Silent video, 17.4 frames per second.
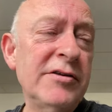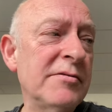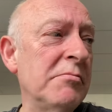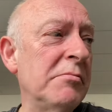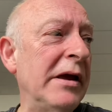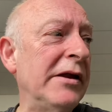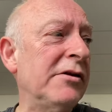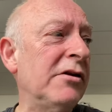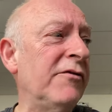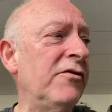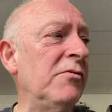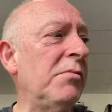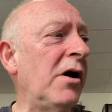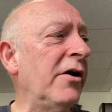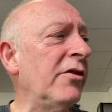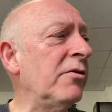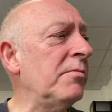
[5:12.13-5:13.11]
And make sure if you
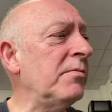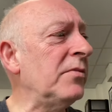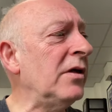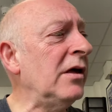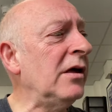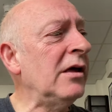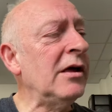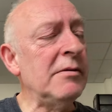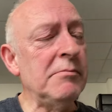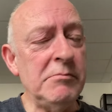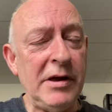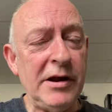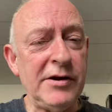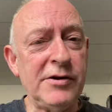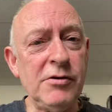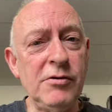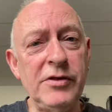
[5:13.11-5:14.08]
buy them,
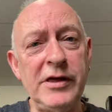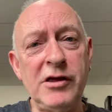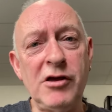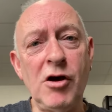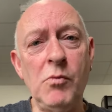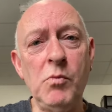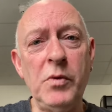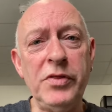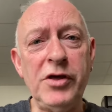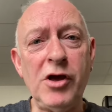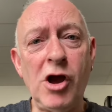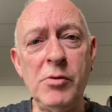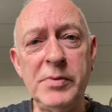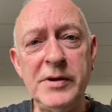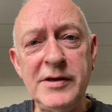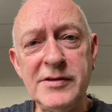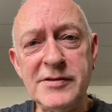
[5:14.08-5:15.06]
make sure they come with the
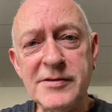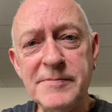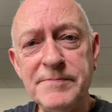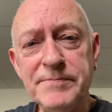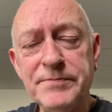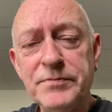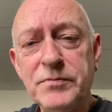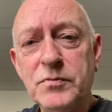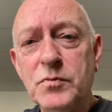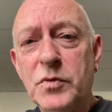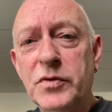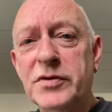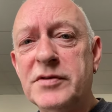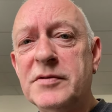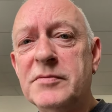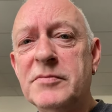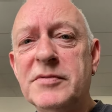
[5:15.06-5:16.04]
OBs, with
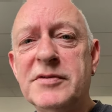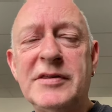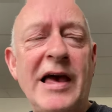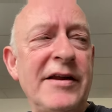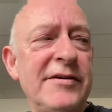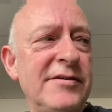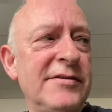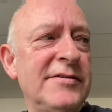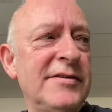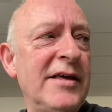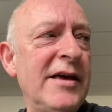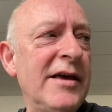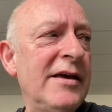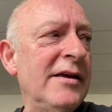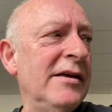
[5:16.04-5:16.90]
the sashes there.